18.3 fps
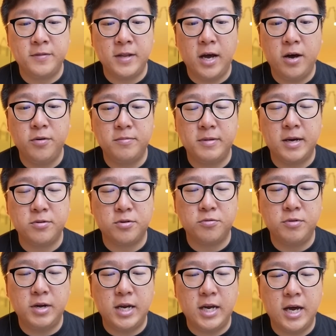Now I'm down to
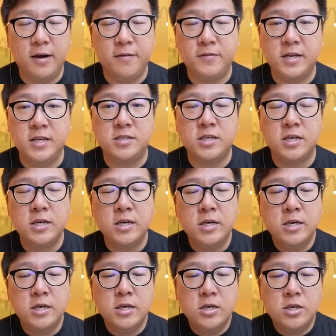red health. This
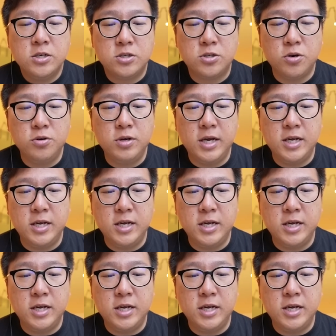Stone